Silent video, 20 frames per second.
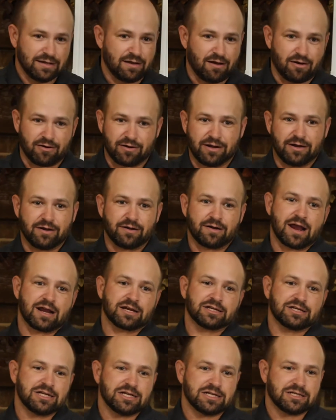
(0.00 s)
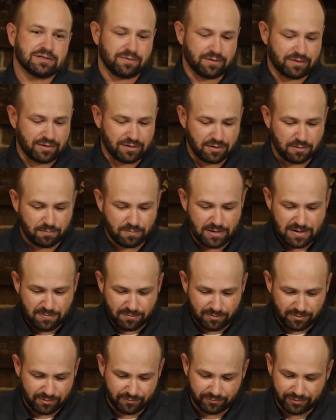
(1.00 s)
our interactions with other
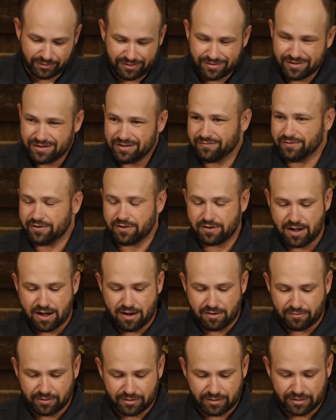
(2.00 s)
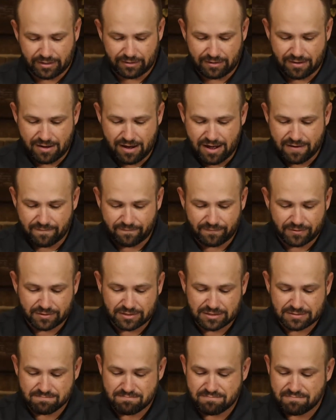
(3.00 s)
people and really even our outlook at life.
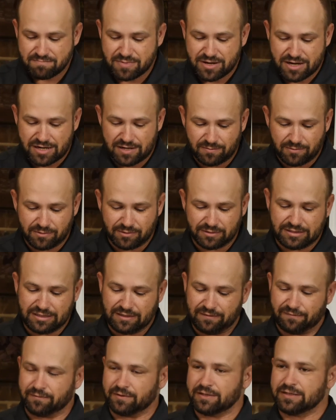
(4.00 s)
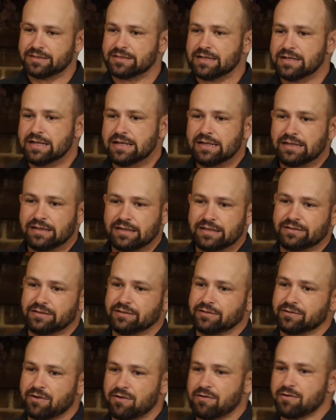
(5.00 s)
There's minimal difference in the
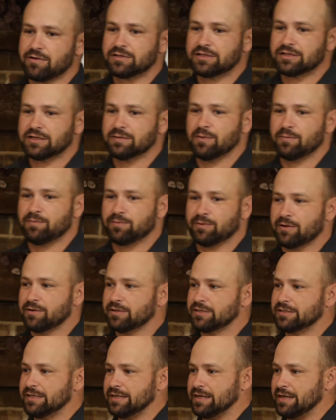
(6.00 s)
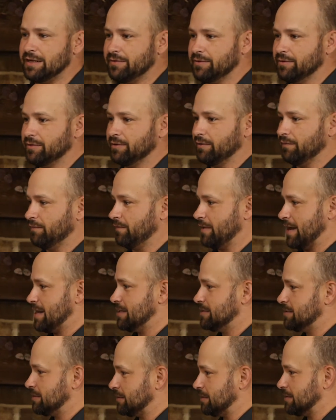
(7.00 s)
long-term approach to either
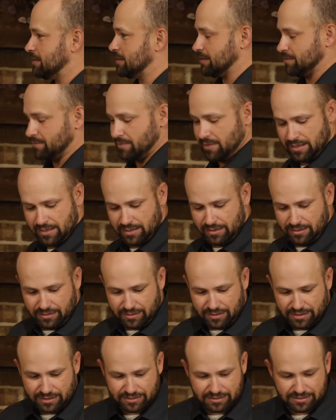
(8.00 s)
evangelism and